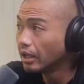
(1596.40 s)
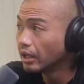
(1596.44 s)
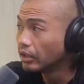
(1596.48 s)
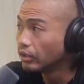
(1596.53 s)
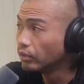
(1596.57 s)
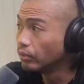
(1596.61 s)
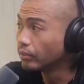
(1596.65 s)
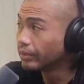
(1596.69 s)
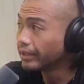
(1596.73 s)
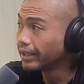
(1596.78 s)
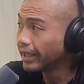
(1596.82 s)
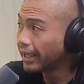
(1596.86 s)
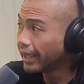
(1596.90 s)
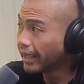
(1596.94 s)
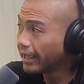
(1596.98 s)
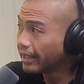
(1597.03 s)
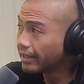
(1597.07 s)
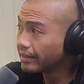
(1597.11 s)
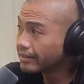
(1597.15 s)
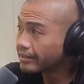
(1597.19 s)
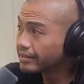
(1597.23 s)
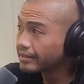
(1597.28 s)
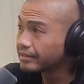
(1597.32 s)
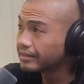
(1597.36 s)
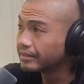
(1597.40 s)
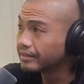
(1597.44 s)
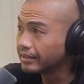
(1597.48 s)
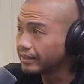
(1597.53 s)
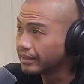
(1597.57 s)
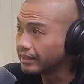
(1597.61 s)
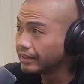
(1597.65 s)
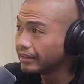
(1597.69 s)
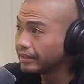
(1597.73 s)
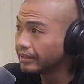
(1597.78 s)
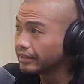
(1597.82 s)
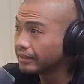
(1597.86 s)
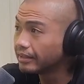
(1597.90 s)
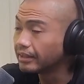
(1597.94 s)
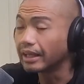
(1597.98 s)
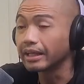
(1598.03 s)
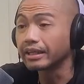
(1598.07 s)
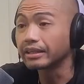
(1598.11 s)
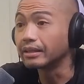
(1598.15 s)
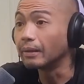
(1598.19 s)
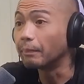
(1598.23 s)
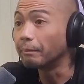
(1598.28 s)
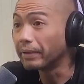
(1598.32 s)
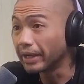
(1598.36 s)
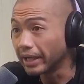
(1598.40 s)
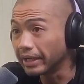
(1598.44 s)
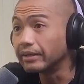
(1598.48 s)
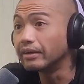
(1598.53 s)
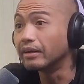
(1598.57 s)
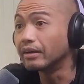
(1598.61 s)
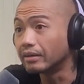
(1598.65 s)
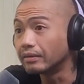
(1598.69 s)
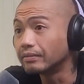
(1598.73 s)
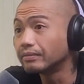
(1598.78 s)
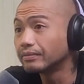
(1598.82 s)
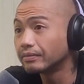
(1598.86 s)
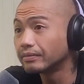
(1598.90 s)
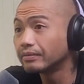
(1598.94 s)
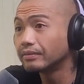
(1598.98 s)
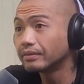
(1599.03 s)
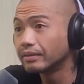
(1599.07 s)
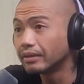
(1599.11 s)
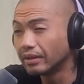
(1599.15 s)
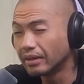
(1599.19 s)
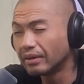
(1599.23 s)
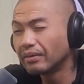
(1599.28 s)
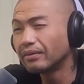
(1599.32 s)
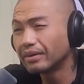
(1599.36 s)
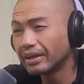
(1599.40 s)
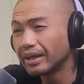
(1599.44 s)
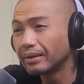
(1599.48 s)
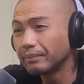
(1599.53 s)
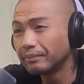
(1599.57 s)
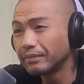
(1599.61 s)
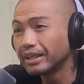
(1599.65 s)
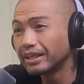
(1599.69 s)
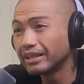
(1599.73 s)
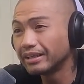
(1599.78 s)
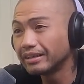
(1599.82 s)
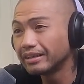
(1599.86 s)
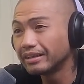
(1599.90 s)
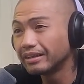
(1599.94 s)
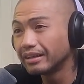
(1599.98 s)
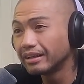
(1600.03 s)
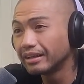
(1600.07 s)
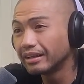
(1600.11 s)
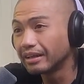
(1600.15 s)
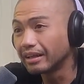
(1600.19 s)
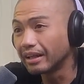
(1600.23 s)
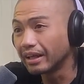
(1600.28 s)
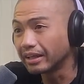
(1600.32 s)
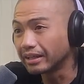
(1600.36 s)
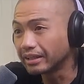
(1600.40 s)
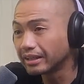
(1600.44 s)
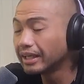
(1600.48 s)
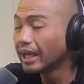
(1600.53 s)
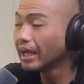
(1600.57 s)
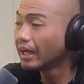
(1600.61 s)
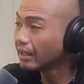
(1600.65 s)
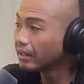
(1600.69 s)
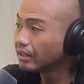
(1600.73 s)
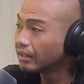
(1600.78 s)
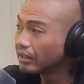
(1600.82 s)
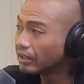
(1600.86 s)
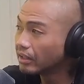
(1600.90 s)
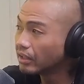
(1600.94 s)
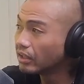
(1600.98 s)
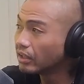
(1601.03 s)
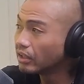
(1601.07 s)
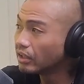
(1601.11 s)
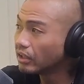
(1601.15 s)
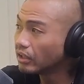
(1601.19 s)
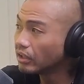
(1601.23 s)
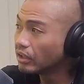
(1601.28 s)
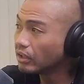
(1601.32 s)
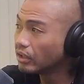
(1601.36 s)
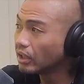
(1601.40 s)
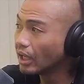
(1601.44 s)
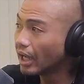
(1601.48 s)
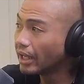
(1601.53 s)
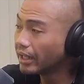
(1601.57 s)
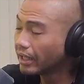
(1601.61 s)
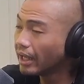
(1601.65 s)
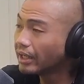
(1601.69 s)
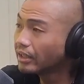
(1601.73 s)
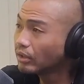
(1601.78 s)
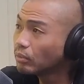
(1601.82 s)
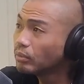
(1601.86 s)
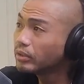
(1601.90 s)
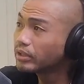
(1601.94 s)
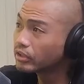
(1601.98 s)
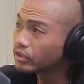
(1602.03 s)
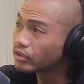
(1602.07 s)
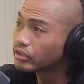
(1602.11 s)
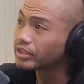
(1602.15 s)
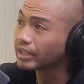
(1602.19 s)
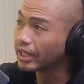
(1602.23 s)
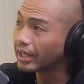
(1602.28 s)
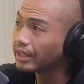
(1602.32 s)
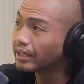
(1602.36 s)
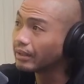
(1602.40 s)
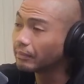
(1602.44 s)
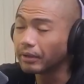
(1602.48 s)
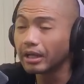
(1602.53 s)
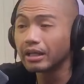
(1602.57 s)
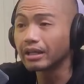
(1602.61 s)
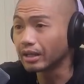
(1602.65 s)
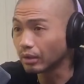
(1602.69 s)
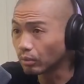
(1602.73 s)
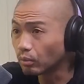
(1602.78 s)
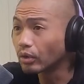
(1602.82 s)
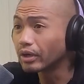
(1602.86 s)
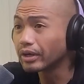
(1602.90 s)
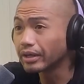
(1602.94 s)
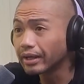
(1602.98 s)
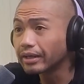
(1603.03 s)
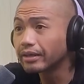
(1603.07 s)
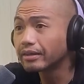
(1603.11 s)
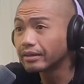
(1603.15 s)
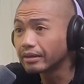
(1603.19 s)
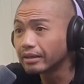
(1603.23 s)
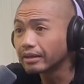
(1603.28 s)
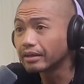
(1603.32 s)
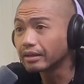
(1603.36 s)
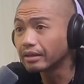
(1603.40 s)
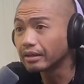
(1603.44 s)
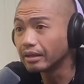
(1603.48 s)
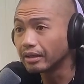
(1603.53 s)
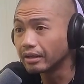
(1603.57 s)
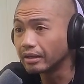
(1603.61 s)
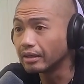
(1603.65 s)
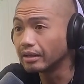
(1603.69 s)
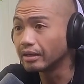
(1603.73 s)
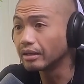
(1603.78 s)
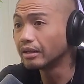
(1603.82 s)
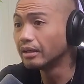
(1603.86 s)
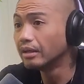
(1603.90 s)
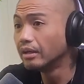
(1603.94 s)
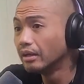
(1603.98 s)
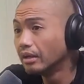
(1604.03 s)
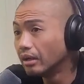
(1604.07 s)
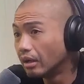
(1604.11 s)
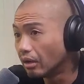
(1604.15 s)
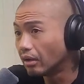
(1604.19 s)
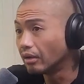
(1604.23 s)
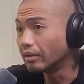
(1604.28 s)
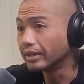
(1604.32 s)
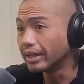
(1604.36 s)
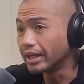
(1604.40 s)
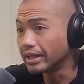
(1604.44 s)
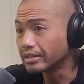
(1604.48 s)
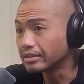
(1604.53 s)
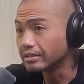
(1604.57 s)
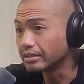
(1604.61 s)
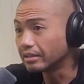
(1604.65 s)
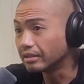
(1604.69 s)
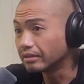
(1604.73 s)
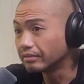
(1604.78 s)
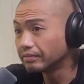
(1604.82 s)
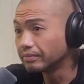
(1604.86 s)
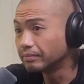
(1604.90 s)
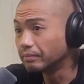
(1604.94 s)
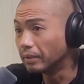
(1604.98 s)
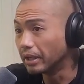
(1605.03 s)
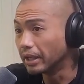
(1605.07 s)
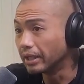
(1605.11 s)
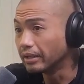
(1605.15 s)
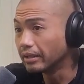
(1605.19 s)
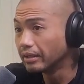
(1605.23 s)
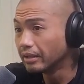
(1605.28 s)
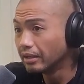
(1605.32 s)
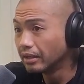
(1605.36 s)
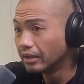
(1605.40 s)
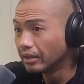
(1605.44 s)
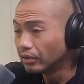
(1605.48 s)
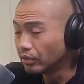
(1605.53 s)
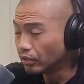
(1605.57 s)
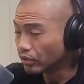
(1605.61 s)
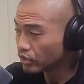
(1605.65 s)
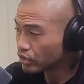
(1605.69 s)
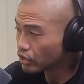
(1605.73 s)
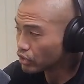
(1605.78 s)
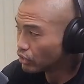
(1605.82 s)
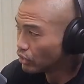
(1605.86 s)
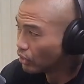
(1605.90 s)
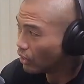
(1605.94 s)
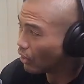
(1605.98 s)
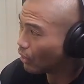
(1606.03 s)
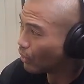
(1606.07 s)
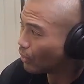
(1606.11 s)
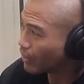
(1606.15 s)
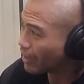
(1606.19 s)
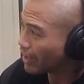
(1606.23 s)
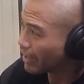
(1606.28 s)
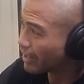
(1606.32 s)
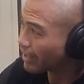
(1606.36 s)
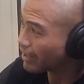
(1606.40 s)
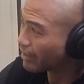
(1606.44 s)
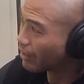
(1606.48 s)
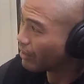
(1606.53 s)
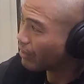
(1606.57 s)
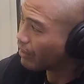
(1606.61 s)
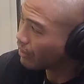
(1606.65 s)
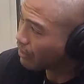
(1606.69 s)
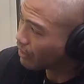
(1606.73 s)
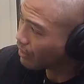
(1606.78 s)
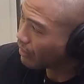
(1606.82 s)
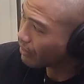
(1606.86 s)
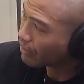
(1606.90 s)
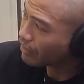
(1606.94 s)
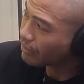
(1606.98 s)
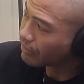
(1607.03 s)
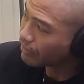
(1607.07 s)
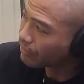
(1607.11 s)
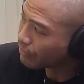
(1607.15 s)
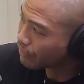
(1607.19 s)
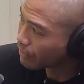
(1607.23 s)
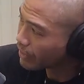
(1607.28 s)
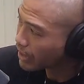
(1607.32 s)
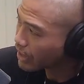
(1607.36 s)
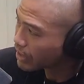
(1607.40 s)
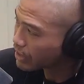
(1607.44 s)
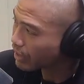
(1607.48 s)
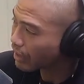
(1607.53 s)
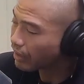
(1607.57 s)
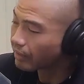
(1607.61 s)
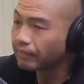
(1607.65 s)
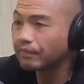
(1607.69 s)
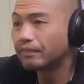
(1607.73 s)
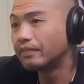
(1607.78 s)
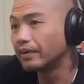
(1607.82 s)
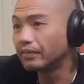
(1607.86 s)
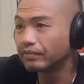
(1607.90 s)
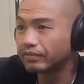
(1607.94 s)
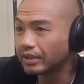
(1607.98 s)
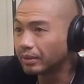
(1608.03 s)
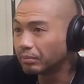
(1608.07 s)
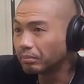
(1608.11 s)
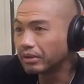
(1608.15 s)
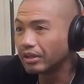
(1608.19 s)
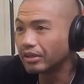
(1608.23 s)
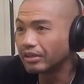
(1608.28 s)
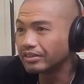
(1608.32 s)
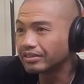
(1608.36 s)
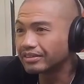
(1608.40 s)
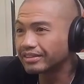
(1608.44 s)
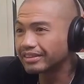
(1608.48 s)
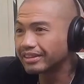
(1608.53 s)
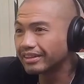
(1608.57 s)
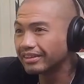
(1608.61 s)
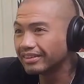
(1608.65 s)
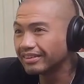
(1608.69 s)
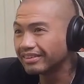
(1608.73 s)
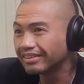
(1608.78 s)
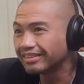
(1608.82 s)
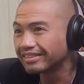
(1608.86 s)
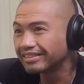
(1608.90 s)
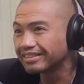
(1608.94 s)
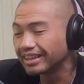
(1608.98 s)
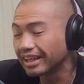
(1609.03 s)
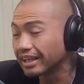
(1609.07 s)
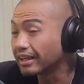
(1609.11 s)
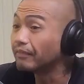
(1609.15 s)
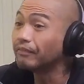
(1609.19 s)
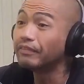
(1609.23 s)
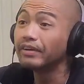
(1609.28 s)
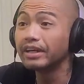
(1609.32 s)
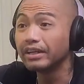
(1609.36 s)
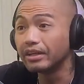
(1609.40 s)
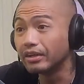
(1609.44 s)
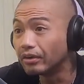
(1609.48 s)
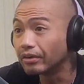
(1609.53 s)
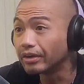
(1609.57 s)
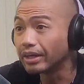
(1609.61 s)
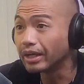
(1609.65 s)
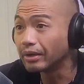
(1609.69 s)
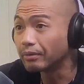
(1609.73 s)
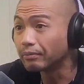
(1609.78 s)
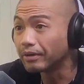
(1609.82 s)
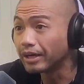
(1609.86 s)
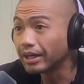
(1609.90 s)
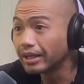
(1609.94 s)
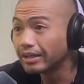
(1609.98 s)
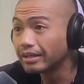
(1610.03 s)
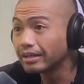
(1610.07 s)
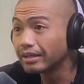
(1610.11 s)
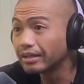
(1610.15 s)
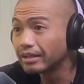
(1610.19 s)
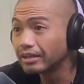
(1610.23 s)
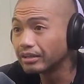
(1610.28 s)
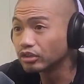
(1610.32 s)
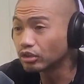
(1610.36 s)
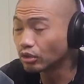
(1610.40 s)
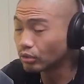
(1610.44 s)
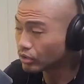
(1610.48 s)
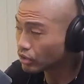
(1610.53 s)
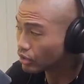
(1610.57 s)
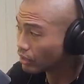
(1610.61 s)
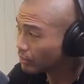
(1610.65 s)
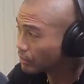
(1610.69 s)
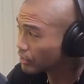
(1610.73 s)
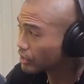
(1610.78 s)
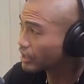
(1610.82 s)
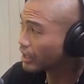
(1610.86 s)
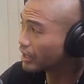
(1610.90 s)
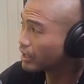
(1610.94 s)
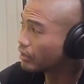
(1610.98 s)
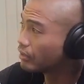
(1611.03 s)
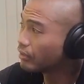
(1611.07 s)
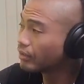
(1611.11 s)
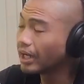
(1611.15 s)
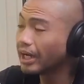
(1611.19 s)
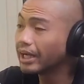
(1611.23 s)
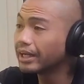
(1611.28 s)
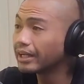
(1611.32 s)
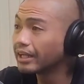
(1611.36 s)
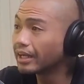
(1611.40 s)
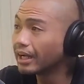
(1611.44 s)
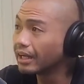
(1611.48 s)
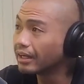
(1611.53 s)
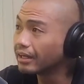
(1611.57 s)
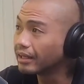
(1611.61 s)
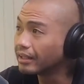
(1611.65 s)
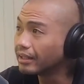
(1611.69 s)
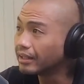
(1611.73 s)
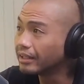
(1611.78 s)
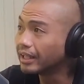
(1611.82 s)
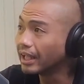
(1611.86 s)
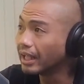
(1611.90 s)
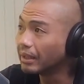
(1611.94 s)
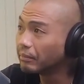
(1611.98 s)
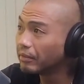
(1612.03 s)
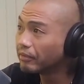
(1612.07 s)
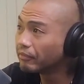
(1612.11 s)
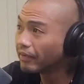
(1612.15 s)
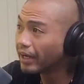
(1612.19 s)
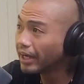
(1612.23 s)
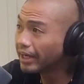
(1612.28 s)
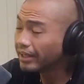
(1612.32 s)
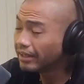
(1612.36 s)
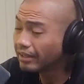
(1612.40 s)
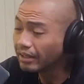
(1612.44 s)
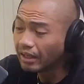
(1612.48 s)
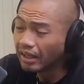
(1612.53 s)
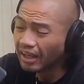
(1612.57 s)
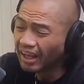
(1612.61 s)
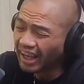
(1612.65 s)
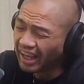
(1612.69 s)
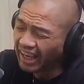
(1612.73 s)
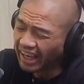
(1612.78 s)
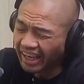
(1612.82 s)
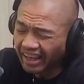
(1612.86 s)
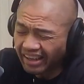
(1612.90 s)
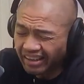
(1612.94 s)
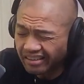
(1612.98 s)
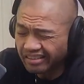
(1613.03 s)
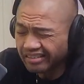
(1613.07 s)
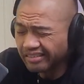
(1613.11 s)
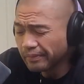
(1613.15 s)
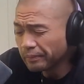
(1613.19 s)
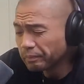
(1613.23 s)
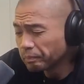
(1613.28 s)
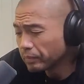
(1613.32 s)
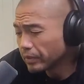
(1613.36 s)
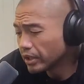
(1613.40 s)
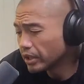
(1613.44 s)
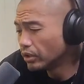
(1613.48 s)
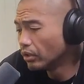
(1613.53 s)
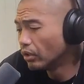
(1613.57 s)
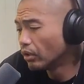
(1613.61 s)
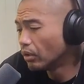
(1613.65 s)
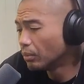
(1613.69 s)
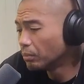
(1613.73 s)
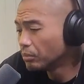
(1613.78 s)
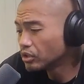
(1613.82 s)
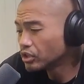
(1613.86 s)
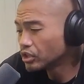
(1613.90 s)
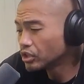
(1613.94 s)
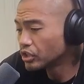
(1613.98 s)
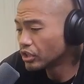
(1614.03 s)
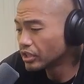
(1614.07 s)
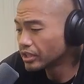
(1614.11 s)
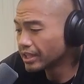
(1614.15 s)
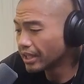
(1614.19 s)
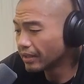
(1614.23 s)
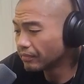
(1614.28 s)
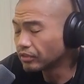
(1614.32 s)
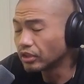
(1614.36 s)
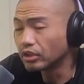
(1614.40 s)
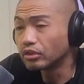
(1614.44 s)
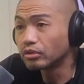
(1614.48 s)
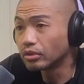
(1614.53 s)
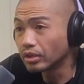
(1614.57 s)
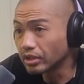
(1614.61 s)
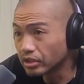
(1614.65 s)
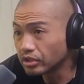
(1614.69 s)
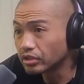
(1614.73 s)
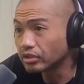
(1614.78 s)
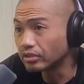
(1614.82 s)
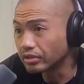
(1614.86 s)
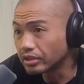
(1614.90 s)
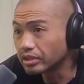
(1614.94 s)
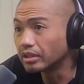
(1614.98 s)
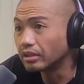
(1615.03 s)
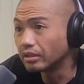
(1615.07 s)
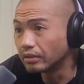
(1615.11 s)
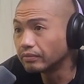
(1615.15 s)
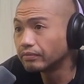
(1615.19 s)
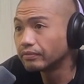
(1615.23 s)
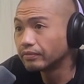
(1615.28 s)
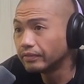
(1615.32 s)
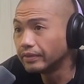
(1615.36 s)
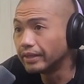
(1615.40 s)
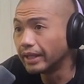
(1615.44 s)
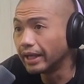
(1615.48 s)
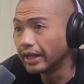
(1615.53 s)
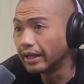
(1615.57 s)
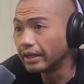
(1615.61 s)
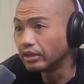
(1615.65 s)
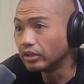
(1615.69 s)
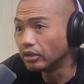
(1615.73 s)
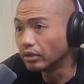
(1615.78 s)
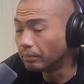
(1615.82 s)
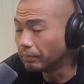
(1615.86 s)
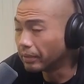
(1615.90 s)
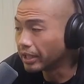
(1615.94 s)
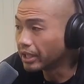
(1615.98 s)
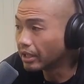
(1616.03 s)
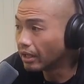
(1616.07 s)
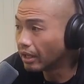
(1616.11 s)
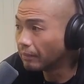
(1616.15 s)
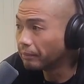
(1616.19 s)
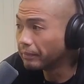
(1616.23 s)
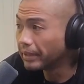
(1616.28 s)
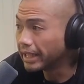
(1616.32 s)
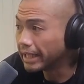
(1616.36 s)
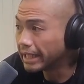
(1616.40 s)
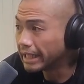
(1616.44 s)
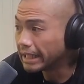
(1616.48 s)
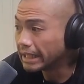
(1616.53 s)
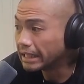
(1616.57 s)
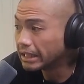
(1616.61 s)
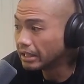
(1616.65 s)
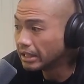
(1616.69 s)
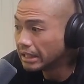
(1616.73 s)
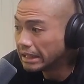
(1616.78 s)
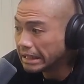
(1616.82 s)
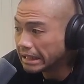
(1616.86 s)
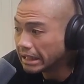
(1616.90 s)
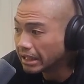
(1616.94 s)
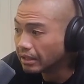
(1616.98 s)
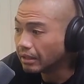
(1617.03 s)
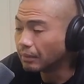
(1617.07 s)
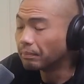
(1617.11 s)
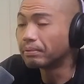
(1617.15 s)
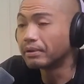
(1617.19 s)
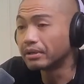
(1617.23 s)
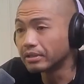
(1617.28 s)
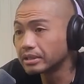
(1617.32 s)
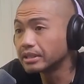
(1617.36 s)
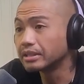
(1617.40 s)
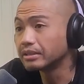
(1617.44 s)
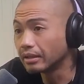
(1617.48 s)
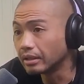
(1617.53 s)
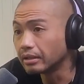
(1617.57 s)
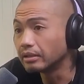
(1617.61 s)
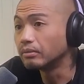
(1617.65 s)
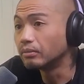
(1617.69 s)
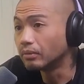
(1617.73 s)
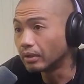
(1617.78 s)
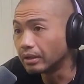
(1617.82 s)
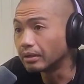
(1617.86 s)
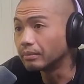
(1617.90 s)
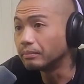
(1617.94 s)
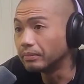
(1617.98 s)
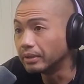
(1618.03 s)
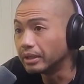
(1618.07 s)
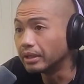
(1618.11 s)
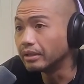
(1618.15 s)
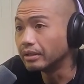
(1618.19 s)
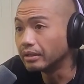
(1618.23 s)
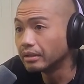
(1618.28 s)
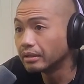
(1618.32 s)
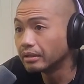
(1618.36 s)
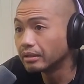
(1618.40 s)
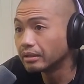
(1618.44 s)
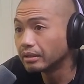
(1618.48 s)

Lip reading: You can't see like the payoff. You know what I mean? Like, yeah, I know what you're saying about like work ethic and all that stuff, but there's no like, oh, you've reached like 50 plus skills, like a video game, right? So it's almost like you kind of got to gamify it, and you almost just have to trust yourself that you're becoming the person that you want to be.